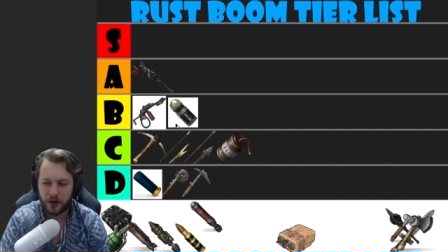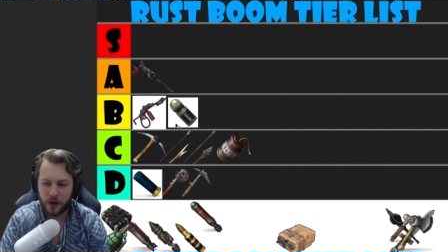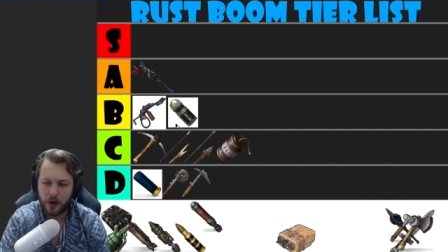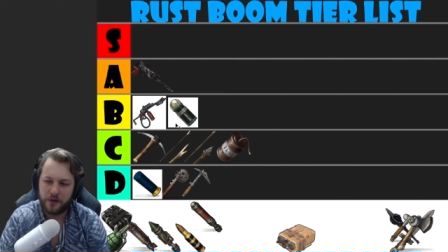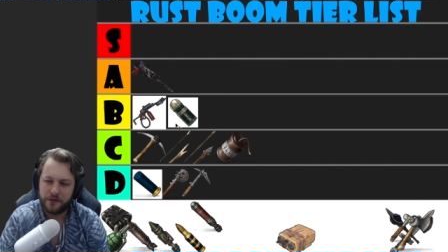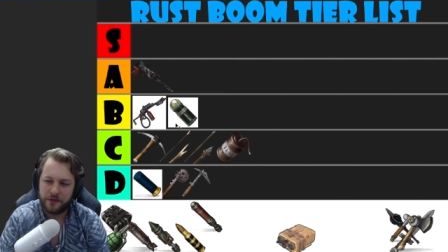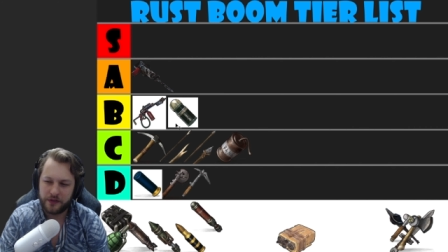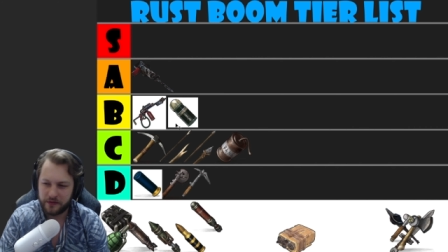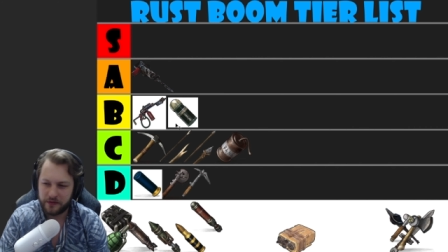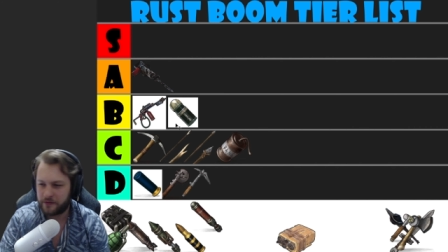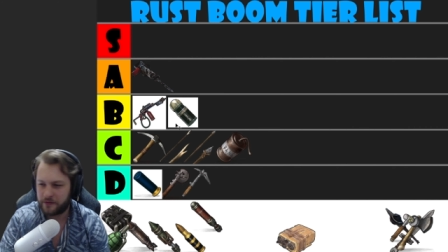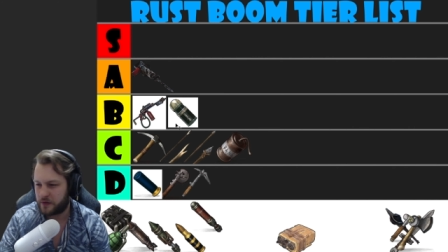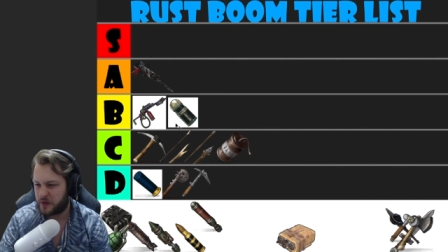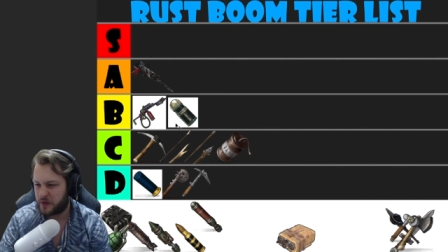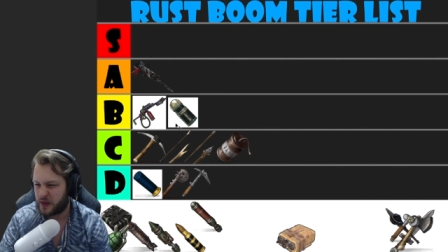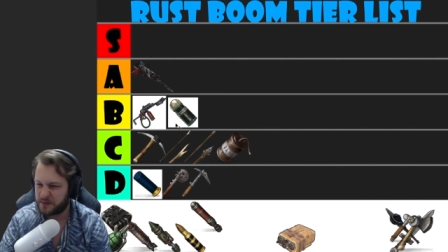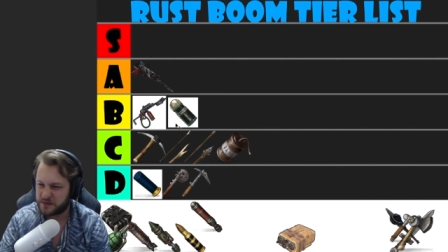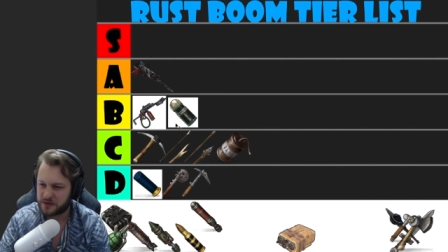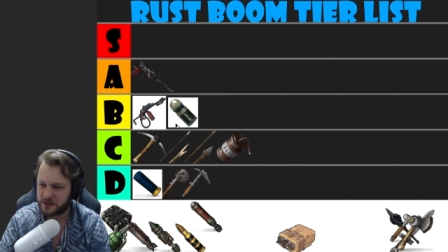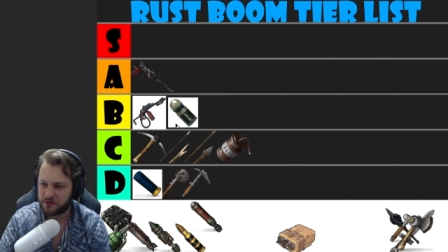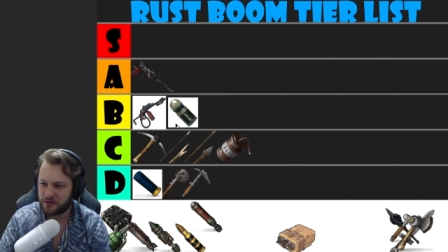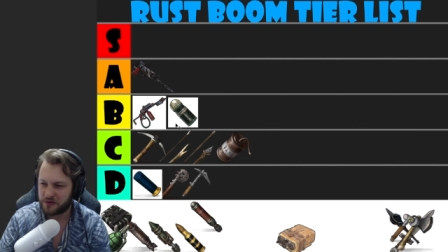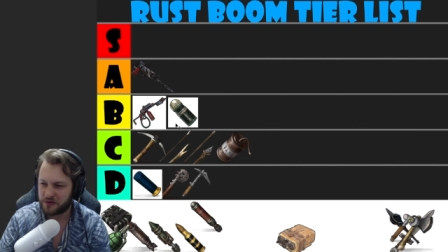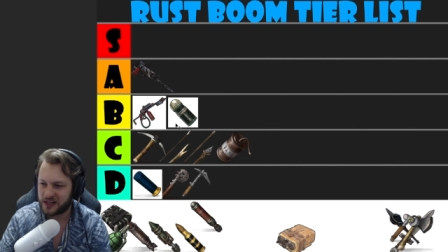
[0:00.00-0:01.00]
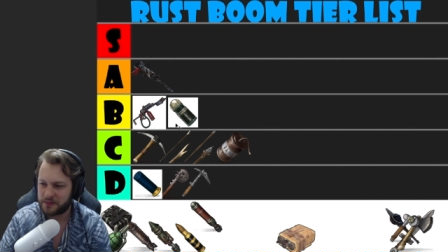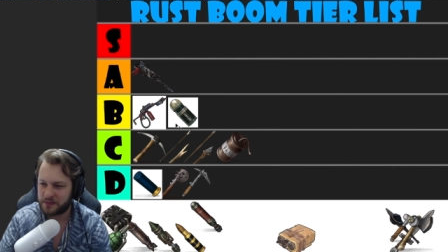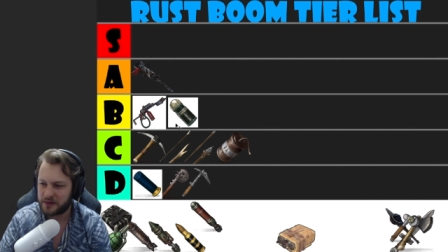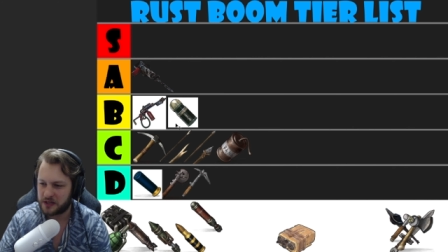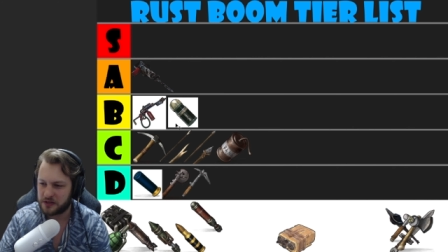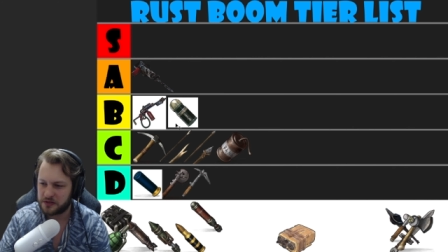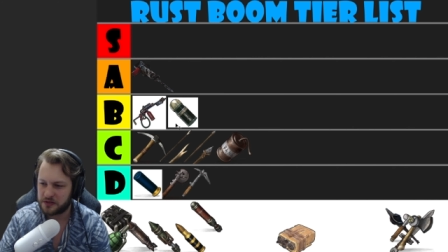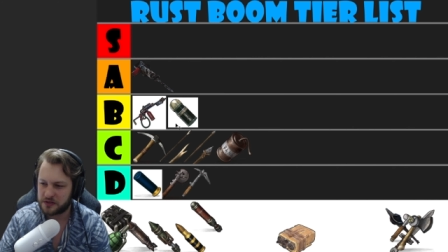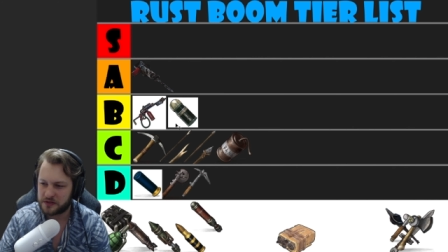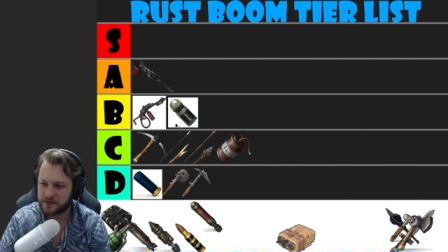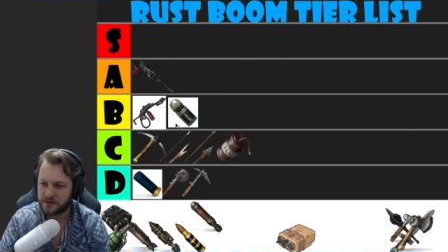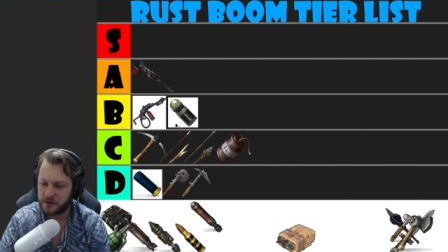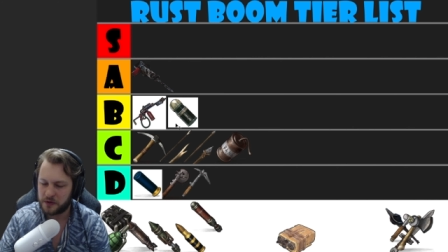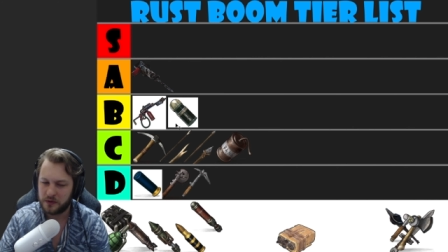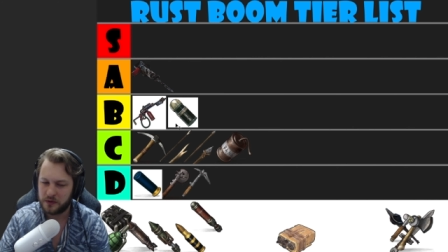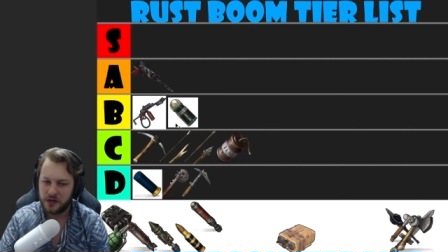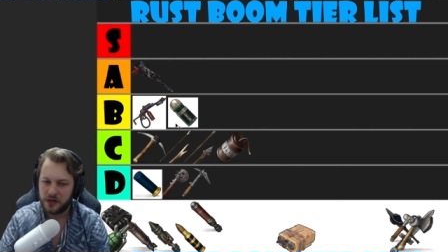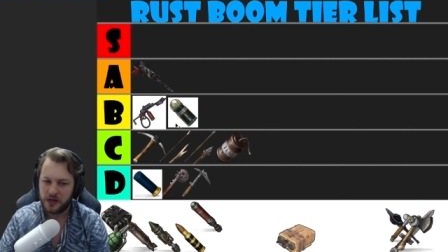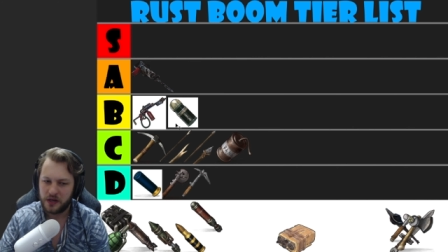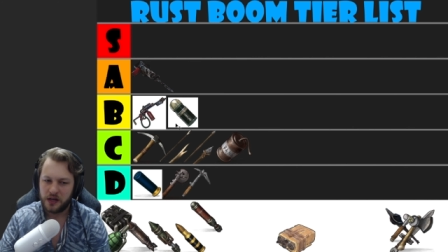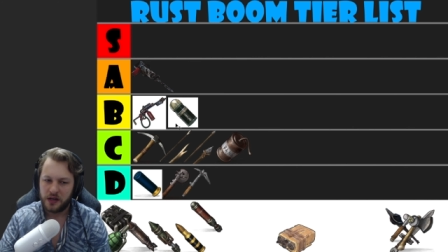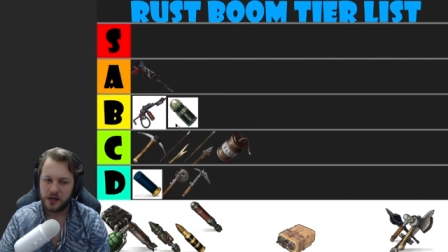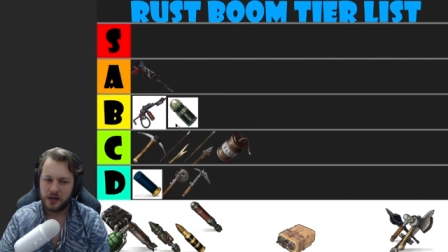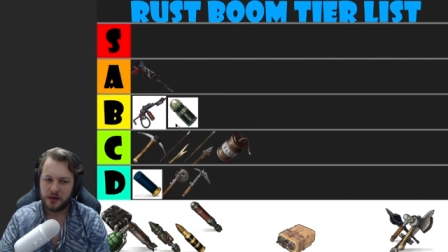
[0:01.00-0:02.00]
of them for them to really be useful.
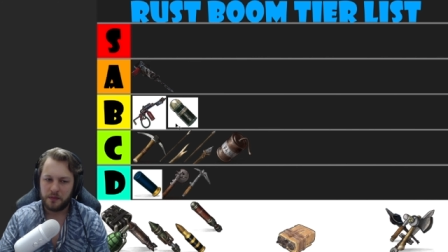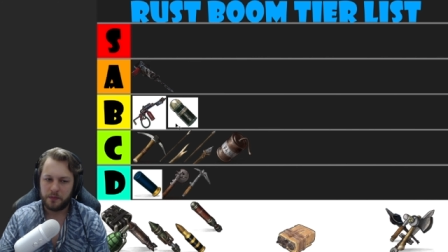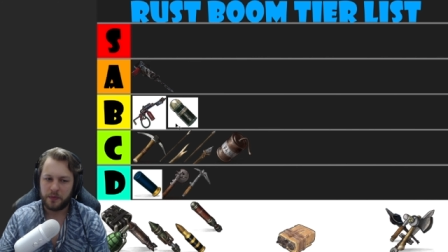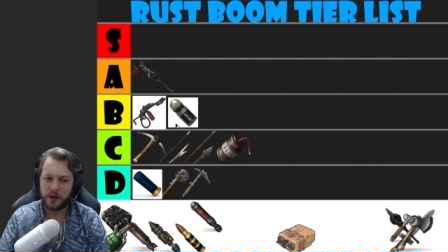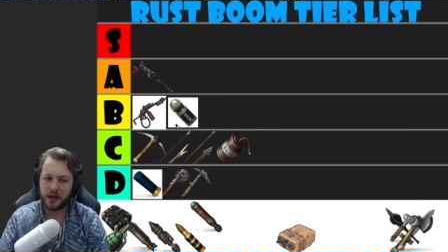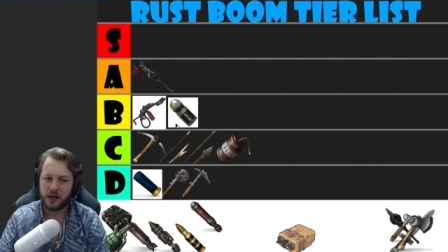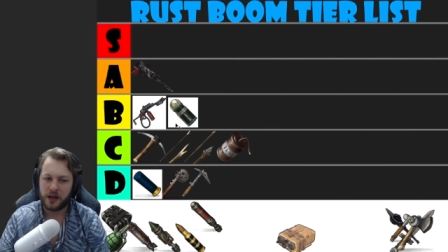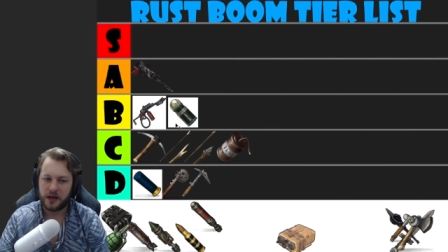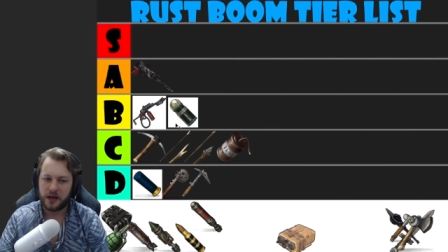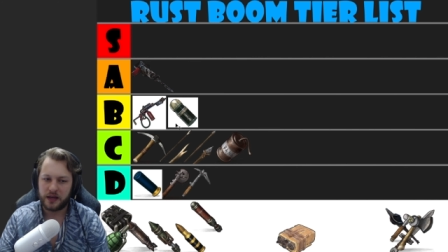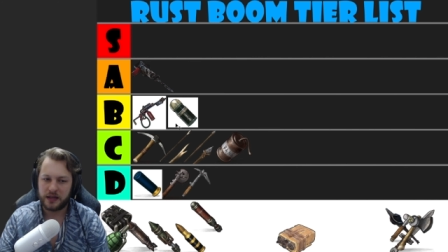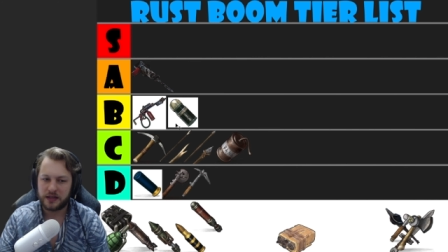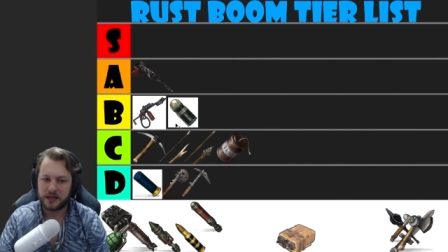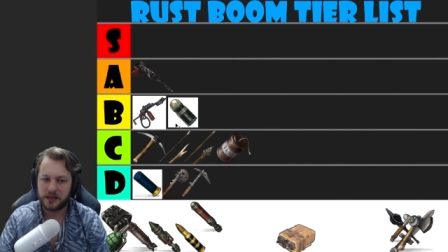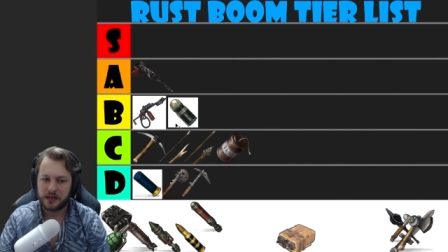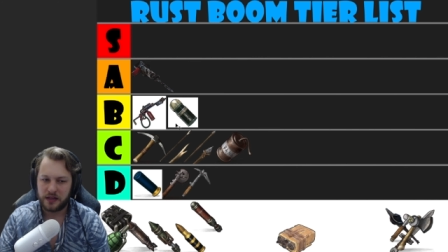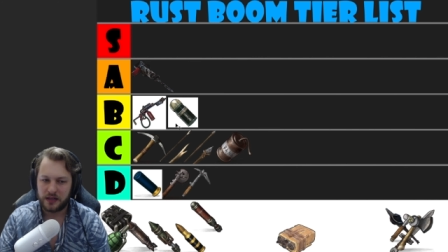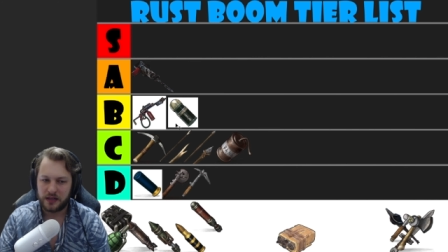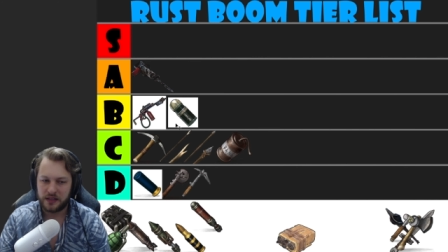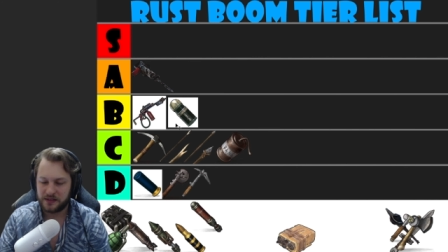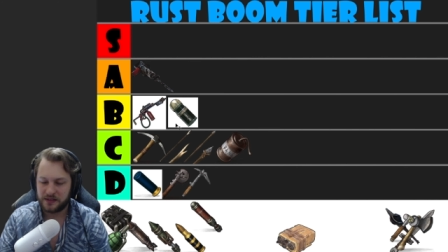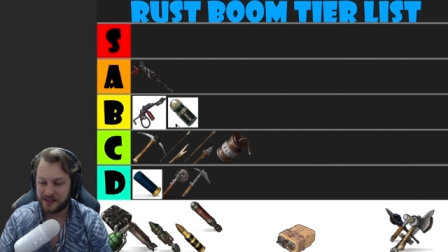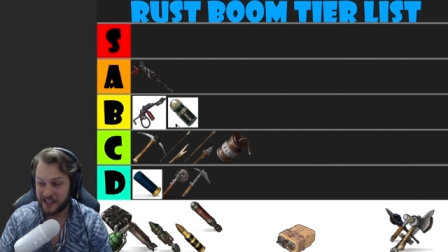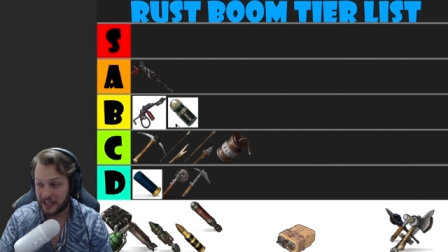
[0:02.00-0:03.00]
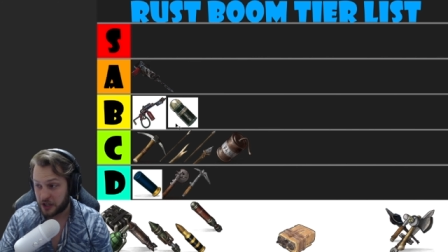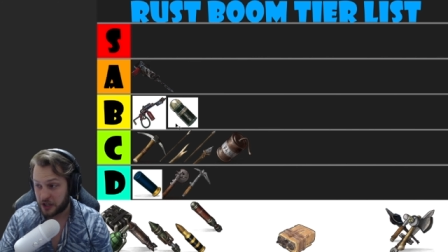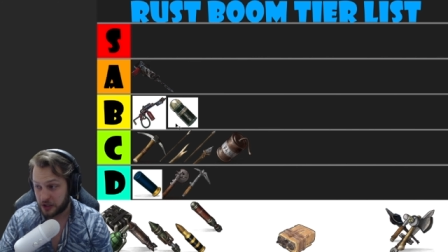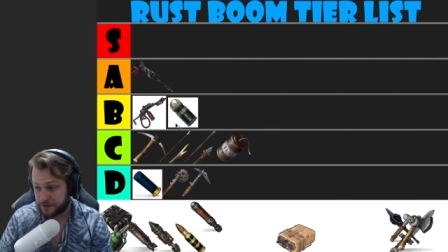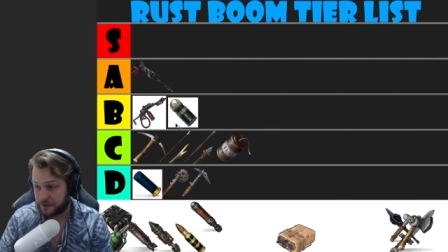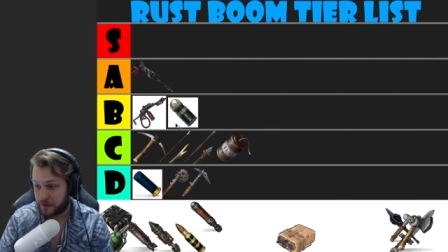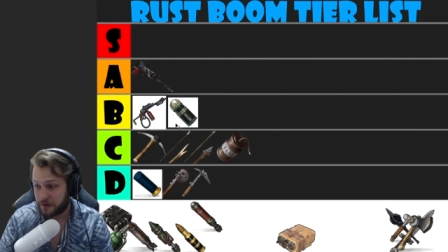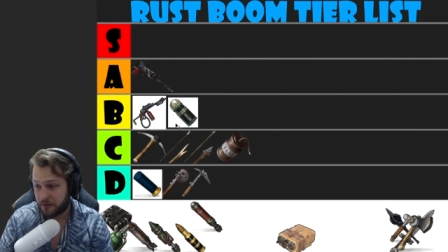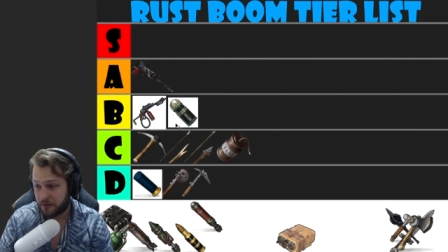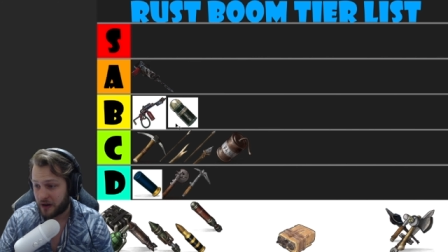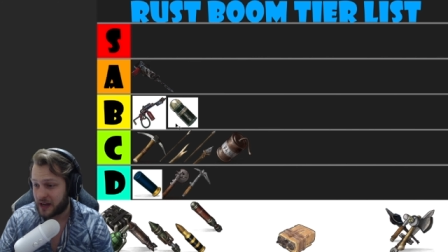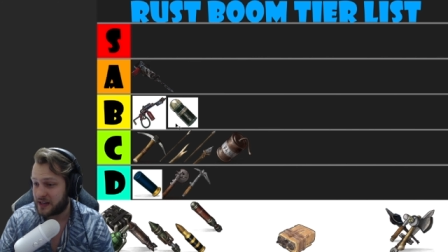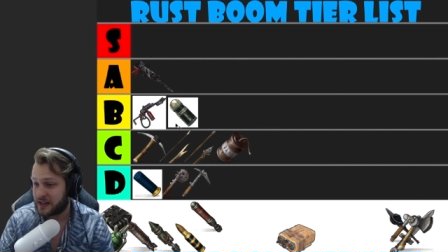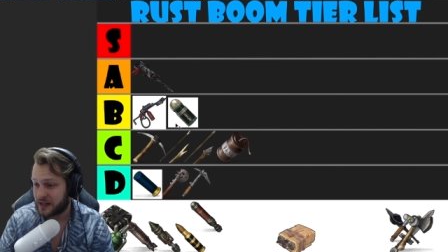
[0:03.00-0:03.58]
But like, they're good for raiding.